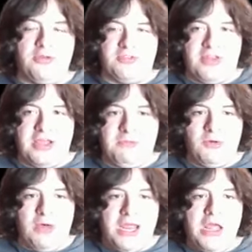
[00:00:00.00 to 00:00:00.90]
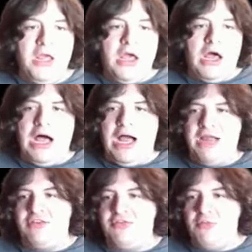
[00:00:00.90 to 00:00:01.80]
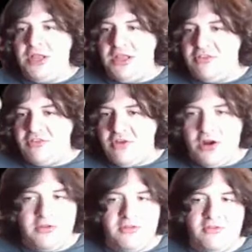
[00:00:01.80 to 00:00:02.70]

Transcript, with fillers: Uh, I just want to get started just very quickly.